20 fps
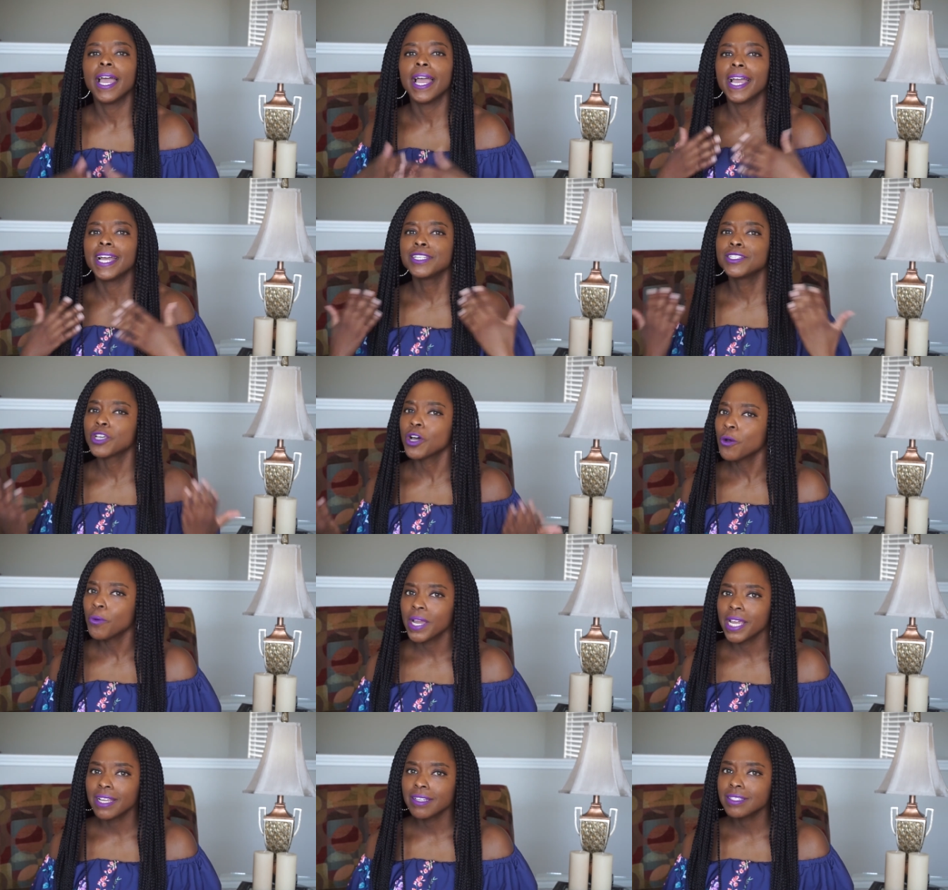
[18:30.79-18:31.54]
As
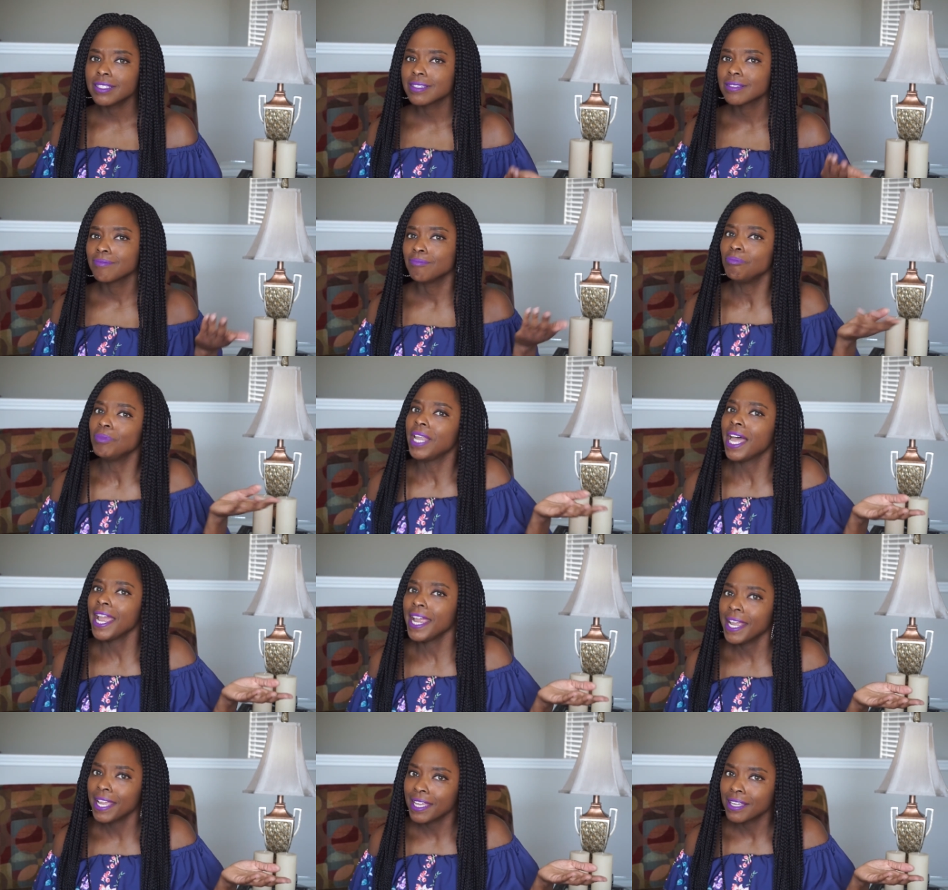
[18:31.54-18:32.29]
always,
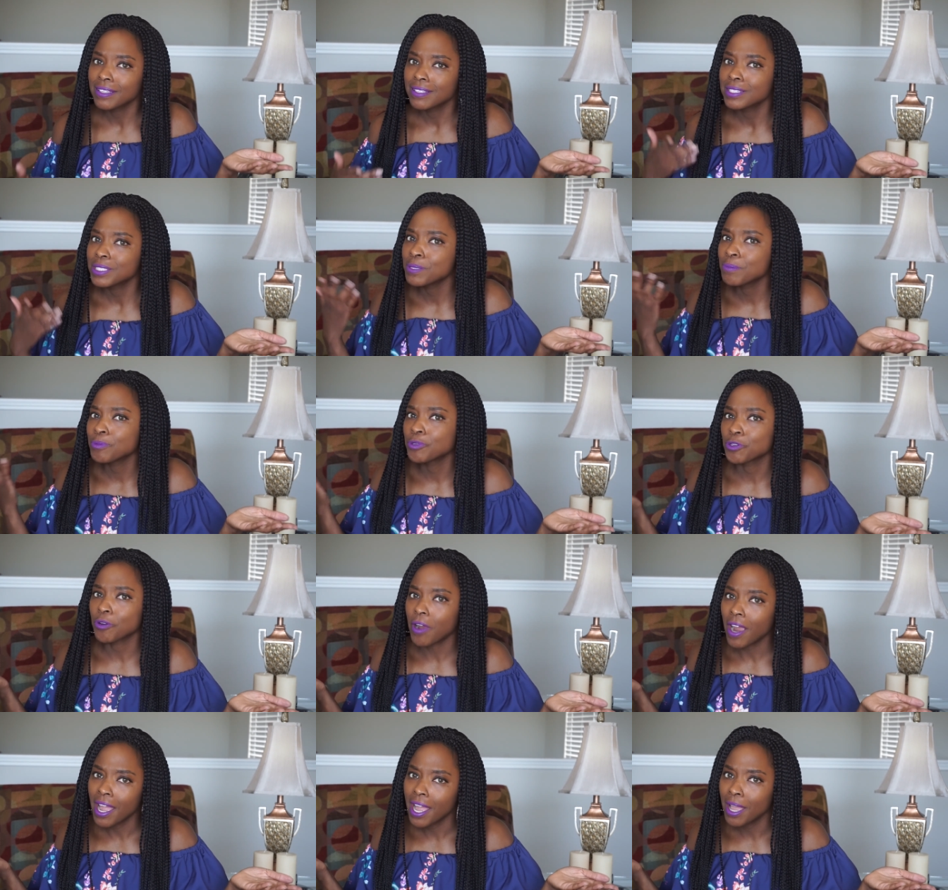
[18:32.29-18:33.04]
like,
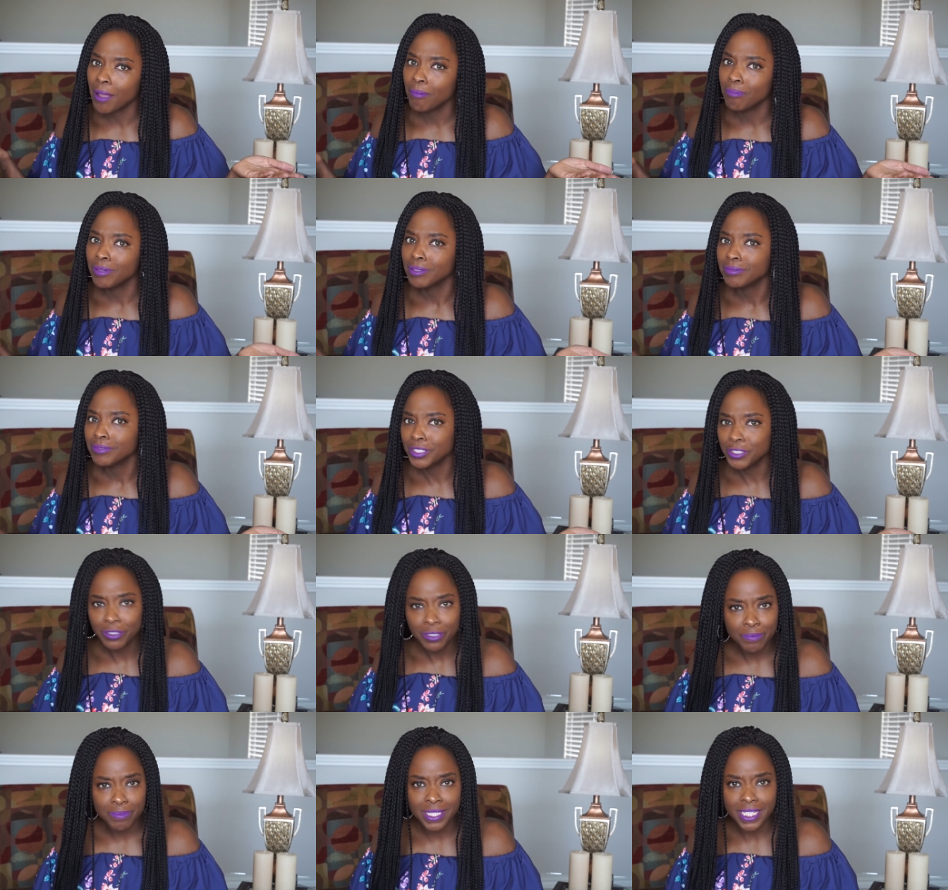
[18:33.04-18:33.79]
subscribe, you
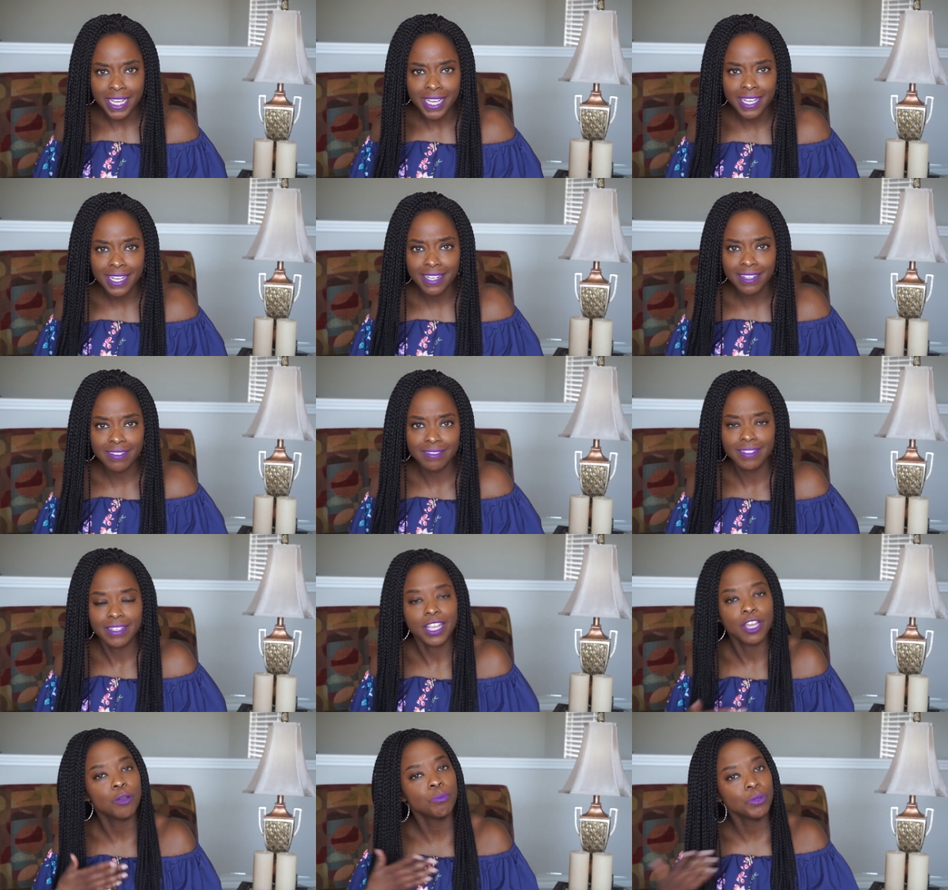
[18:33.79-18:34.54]
know what I'm saying?
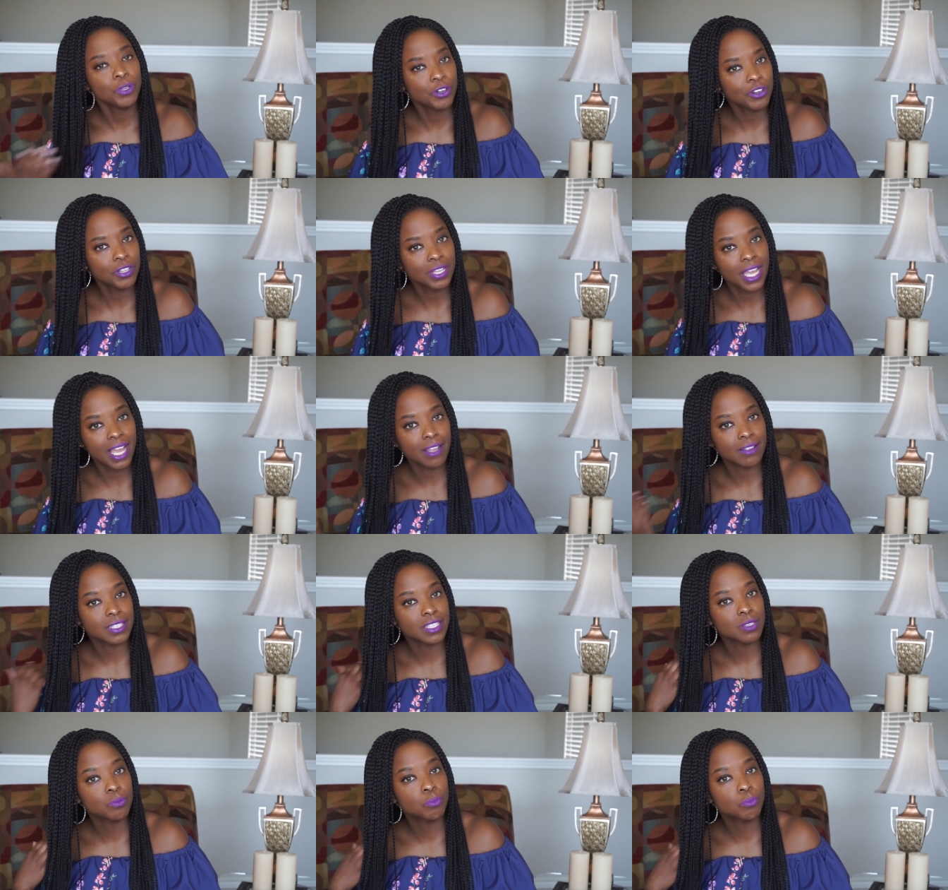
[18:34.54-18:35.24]
Help your girl out,